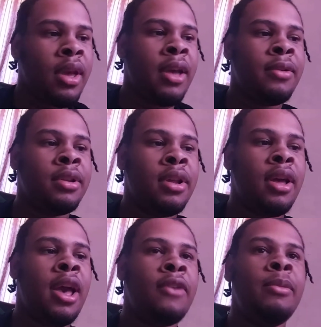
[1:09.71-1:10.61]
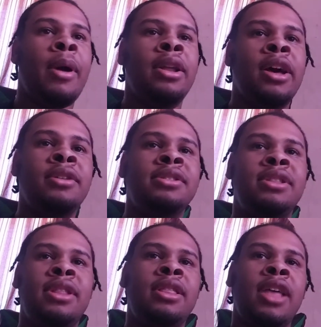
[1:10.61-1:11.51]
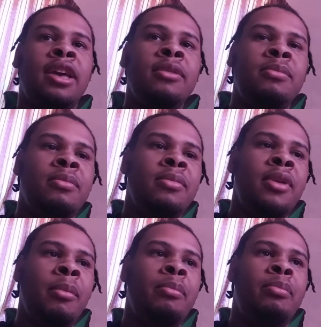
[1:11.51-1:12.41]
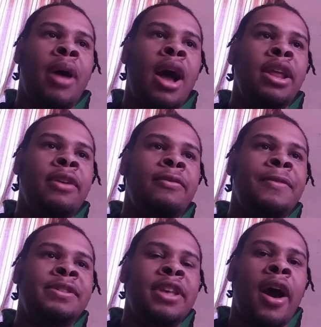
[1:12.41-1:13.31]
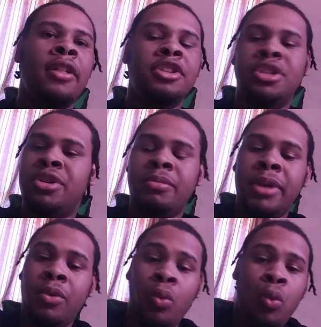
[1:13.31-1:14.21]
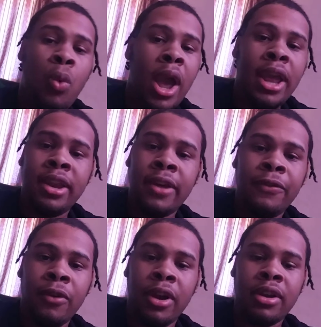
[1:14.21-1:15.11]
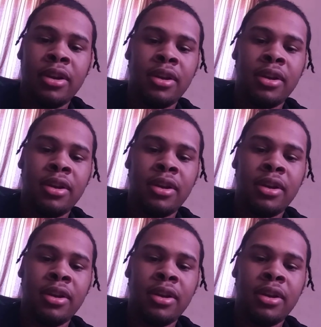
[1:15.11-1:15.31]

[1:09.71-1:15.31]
And everybody else, their body physiology could be way different.